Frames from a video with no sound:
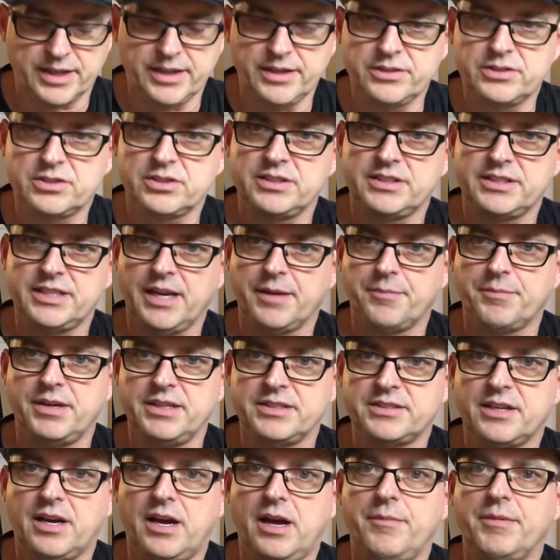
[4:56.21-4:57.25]
I usually take
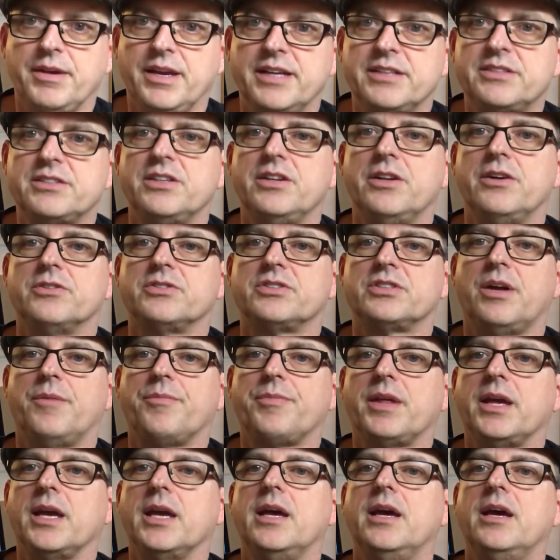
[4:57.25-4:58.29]
my time and get to know
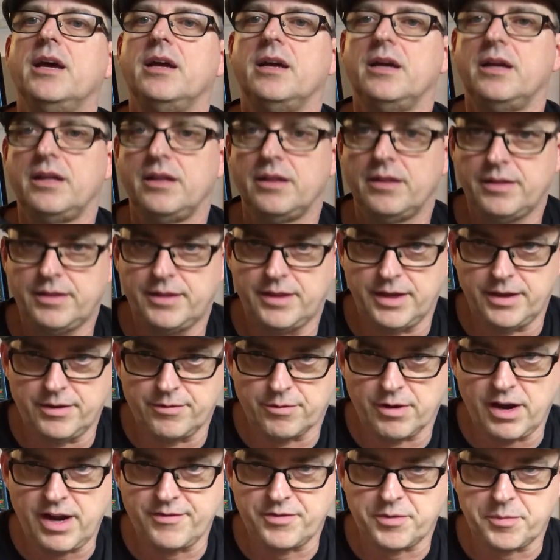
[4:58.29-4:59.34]
something,
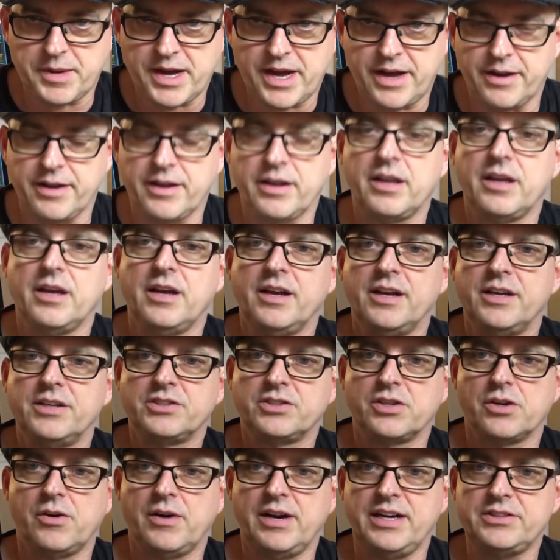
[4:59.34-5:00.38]
then rave about it.
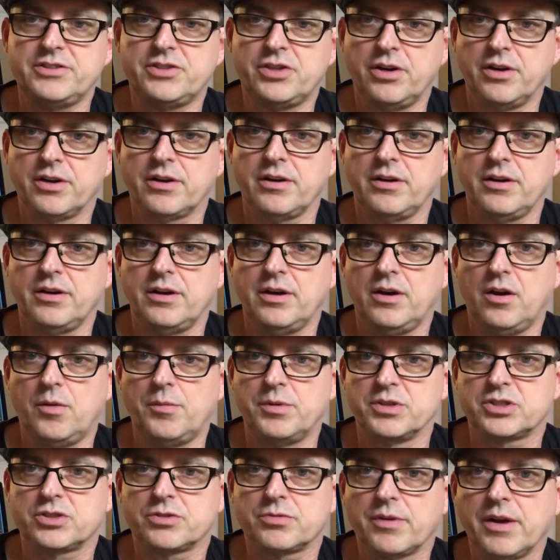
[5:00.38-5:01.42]
So I took
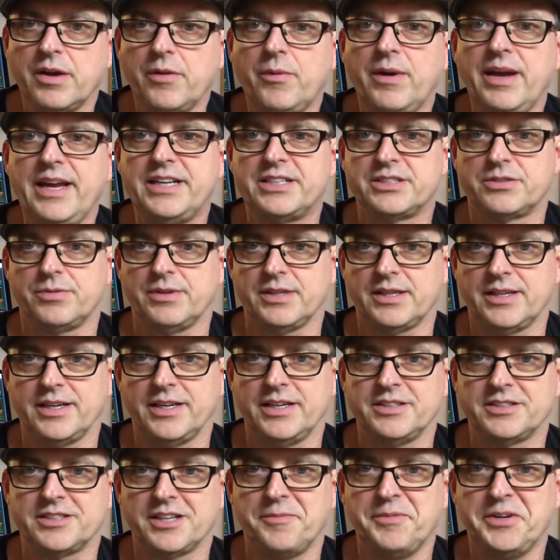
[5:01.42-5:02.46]
almost 3 weeks with
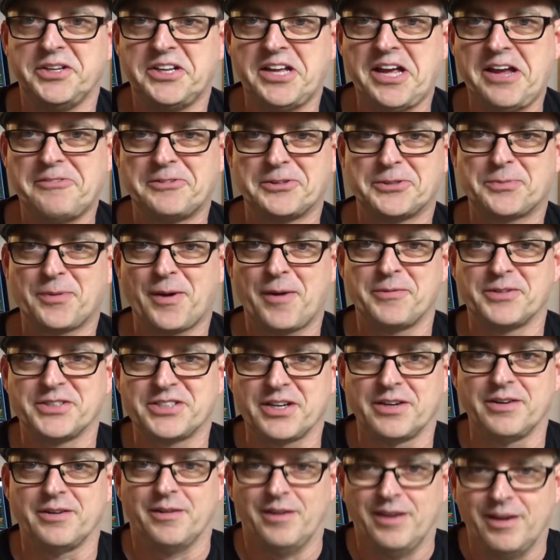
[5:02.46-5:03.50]
these. I mean, Dave was probably
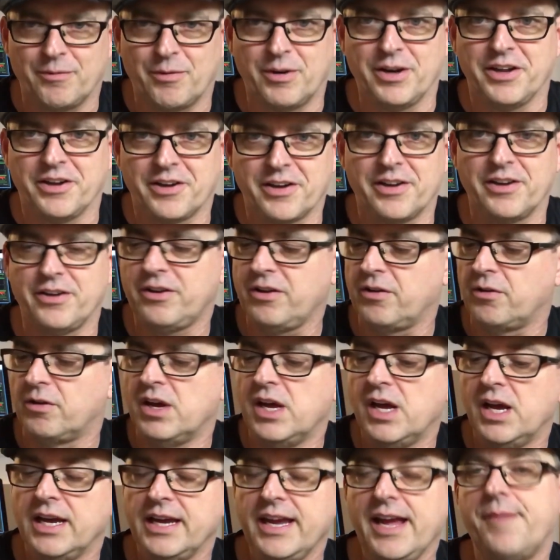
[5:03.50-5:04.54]
saying, hey, what are to do?
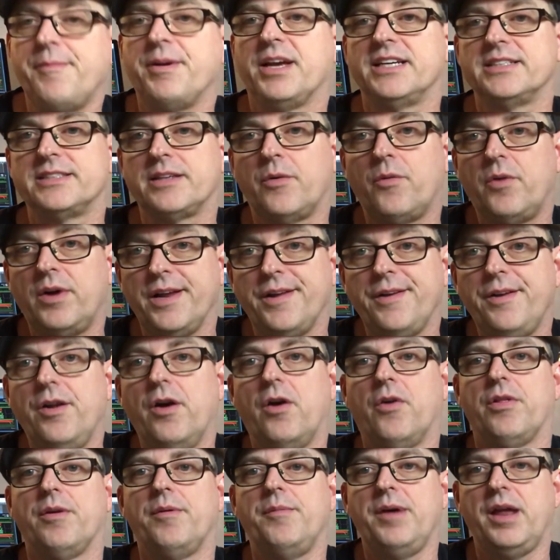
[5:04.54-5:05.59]
Yeah, because I want to
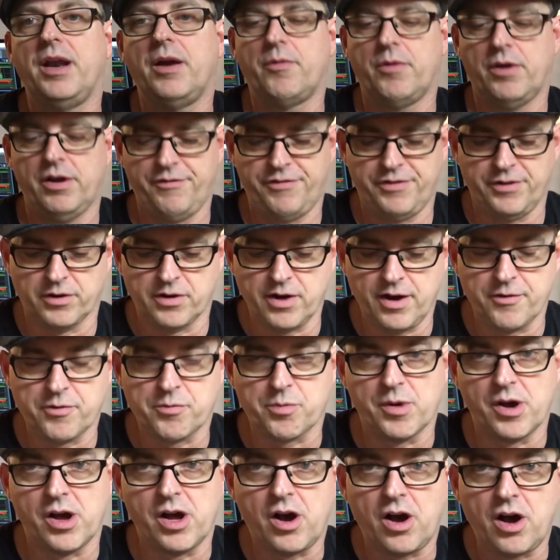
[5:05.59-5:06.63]
know them and I want to feel
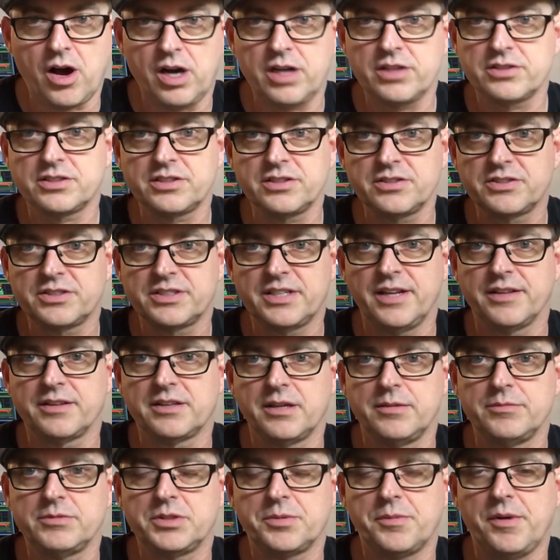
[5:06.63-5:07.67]
comfortable. I also
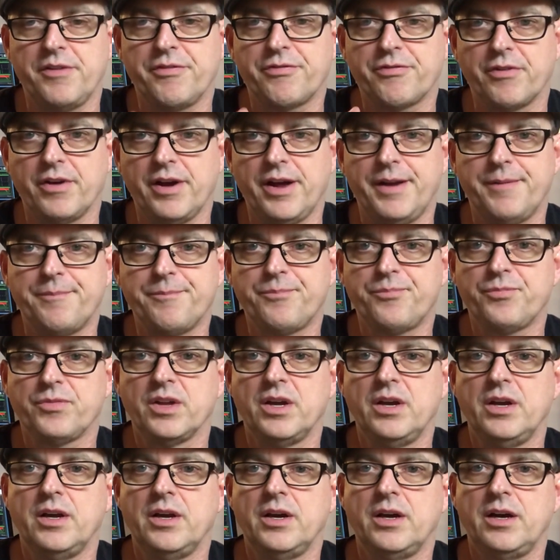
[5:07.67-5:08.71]
sent them to my friend
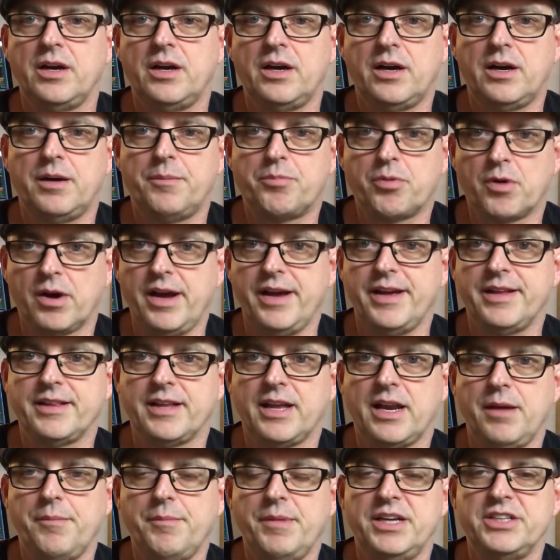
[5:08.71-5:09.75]

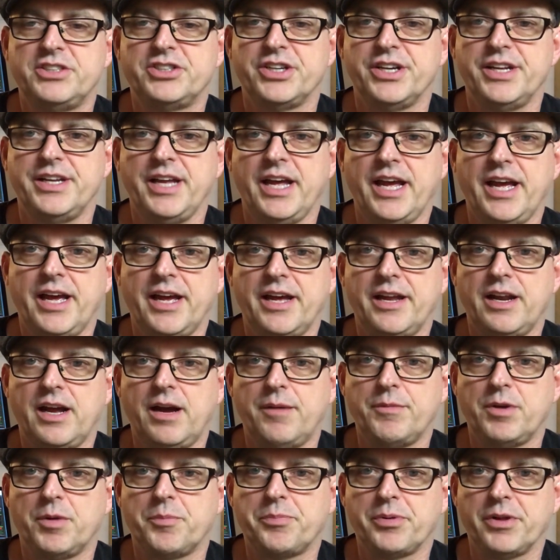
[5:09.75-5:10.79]
Brian that I mentioned, and
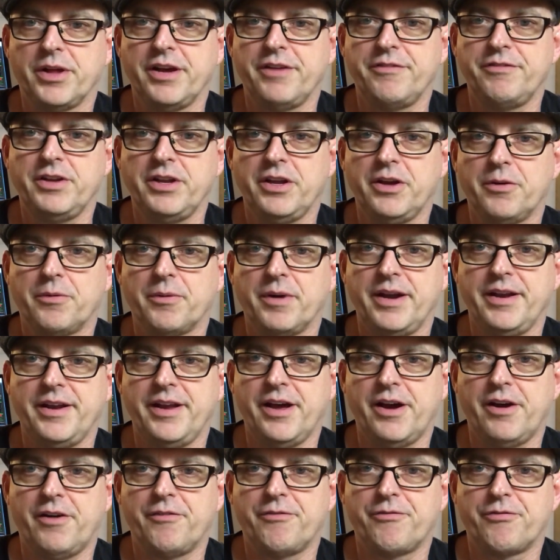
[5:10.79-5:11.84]
I'm going to play a video right
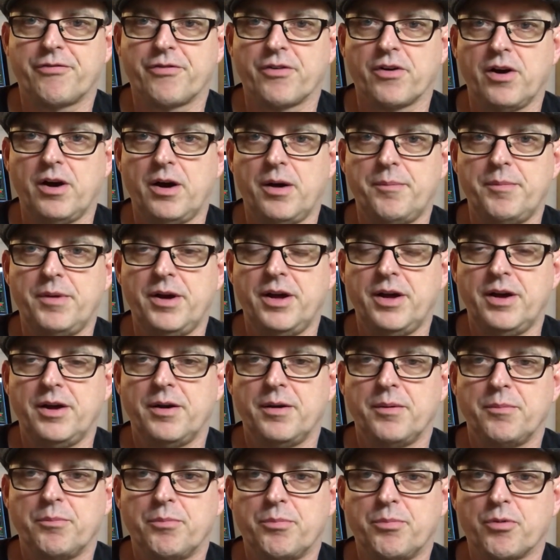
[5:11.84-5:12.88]
now from
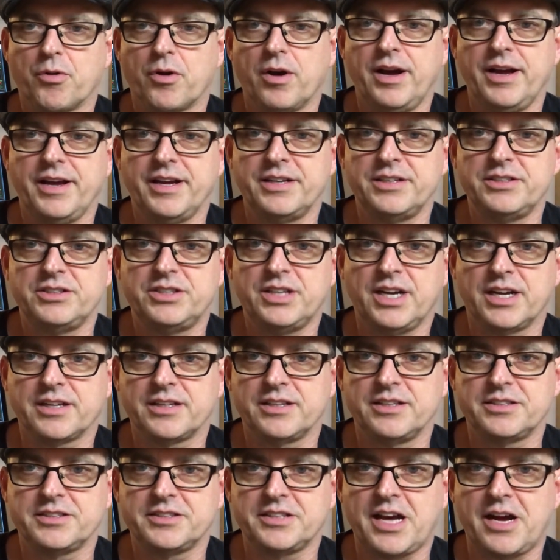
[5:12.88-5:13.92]
Brian.
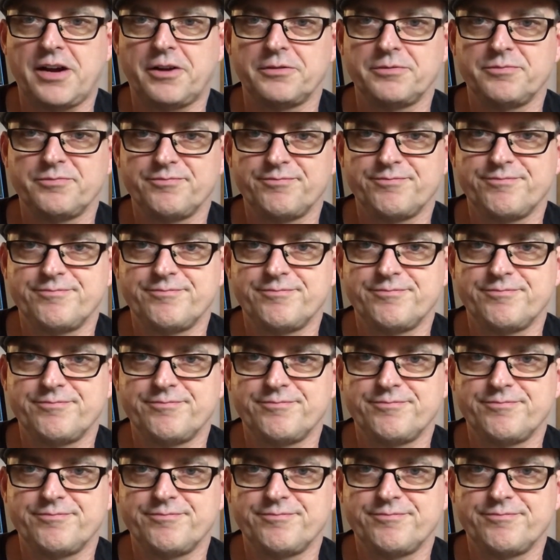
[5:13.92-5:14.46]
Check this out.